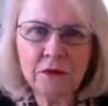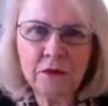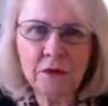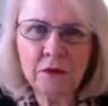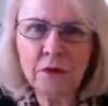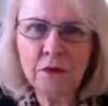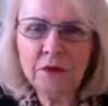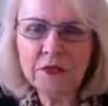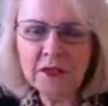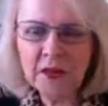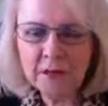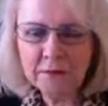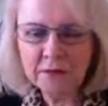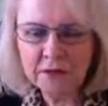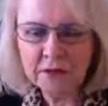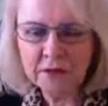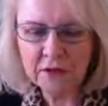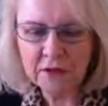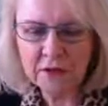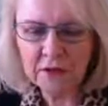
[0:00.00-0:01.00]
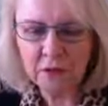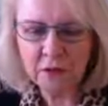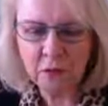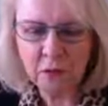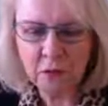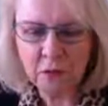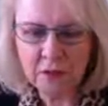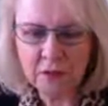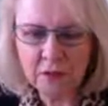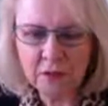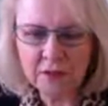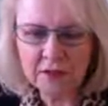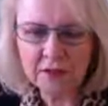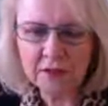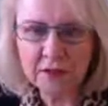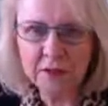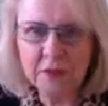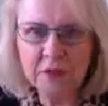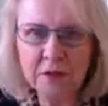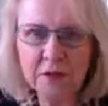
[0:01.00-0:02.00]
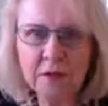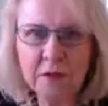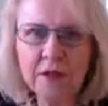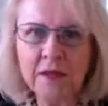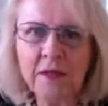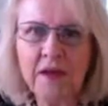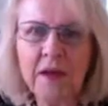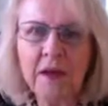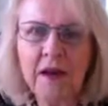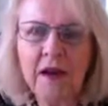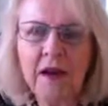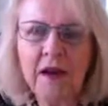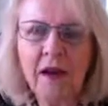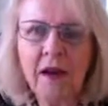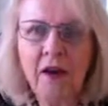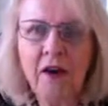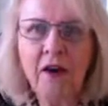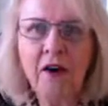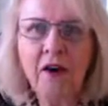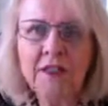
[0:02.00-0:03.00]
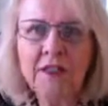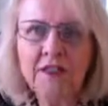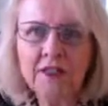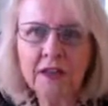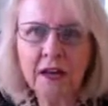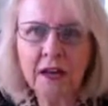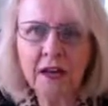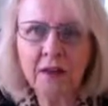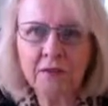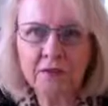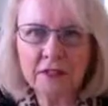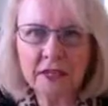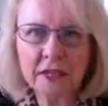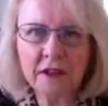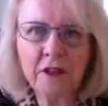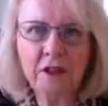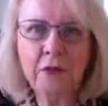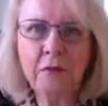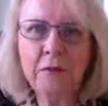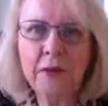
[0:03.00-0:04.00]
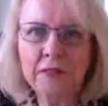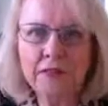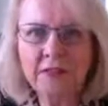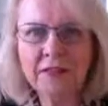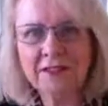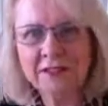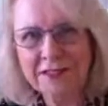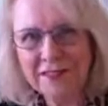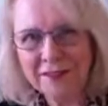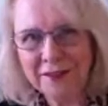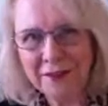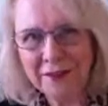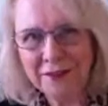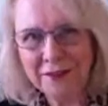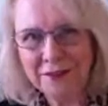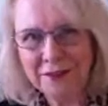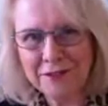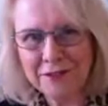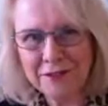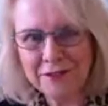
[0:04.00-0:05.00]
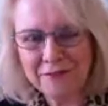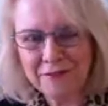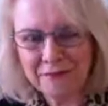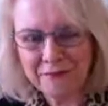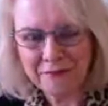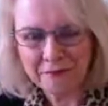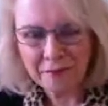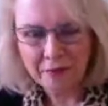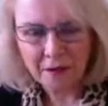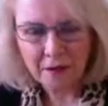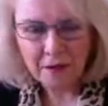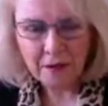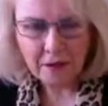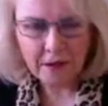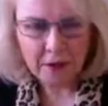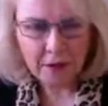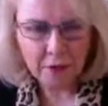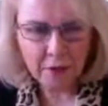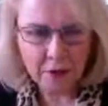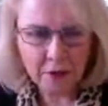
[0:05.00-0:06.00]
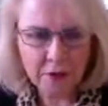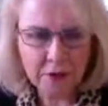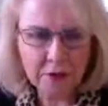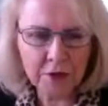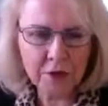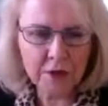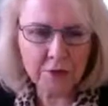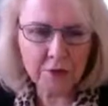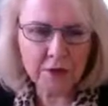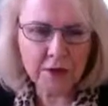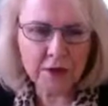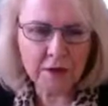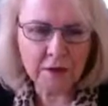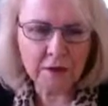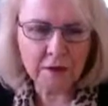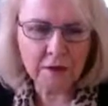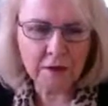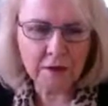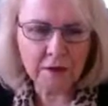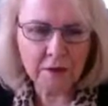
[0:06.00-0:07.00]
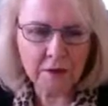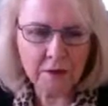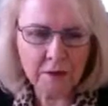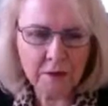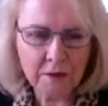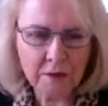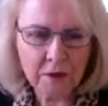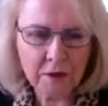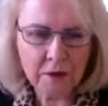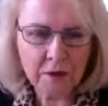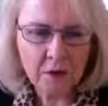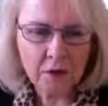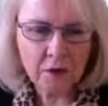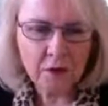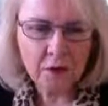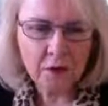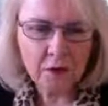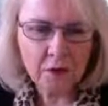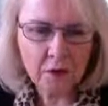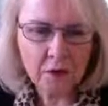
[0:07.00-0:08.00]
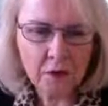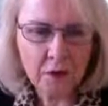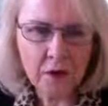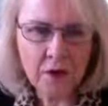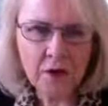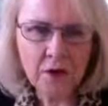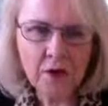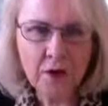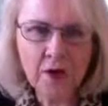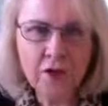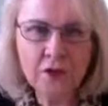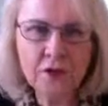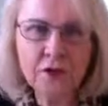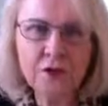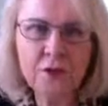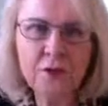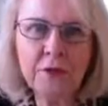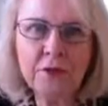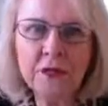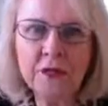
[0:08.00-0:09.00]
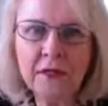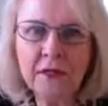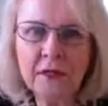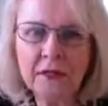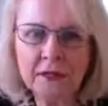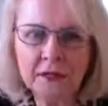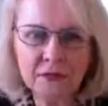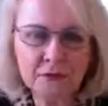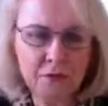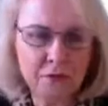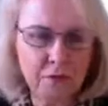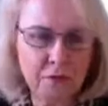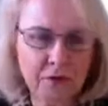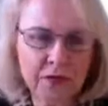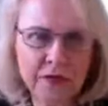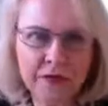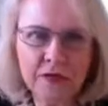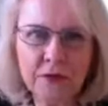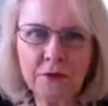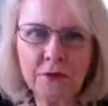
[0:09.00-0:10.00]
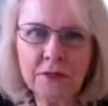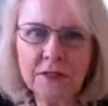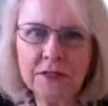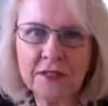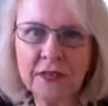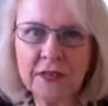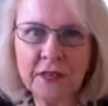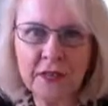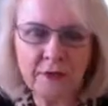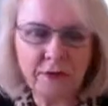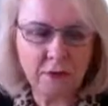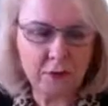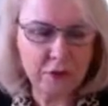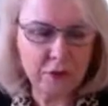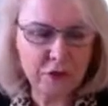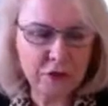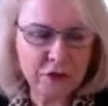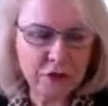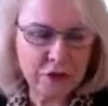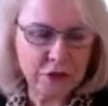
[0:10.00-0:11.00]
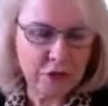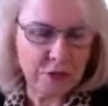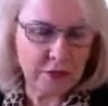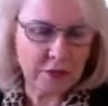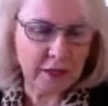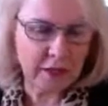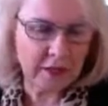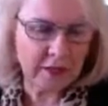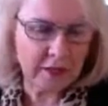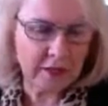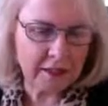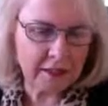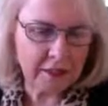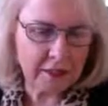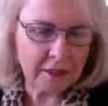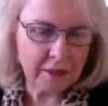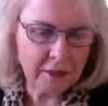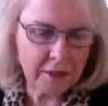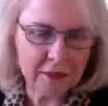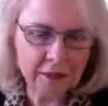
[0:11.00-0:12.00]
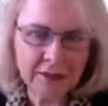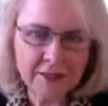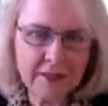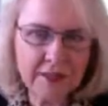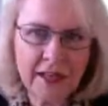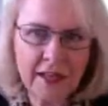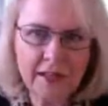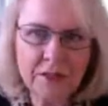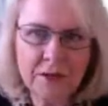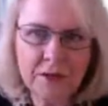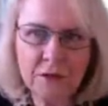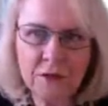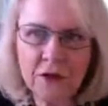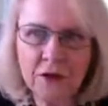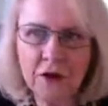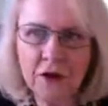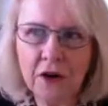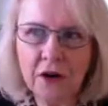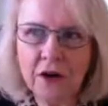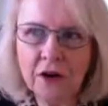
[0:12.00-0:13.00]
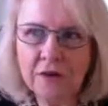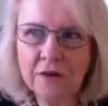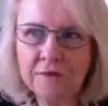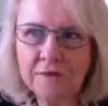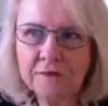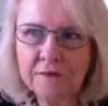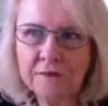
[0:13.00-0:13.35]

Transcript: More times than not, we are simply being ourselves in our best selves. And when we are real, we're not doing it to rescue or save. We're just doing it because that's who we are.